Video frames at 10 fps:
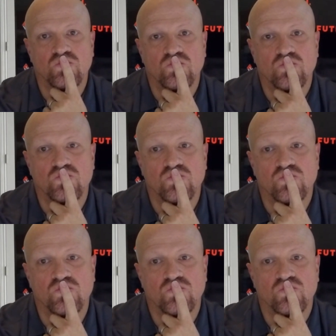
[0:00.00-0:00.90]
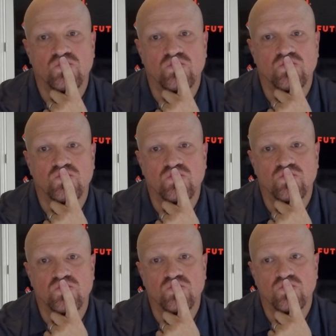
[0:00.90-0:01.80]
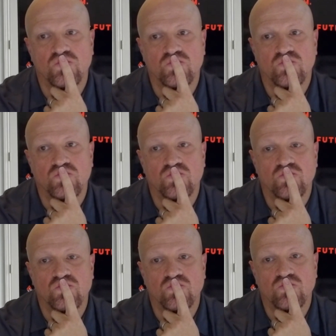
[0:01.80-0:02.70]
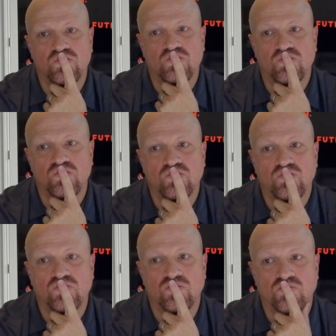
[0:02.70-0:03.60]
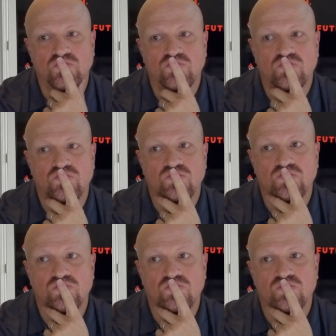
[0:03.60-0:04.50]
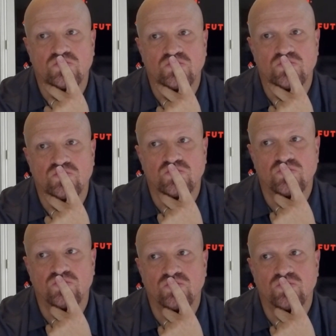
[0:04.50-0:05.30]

The person shown says nothing.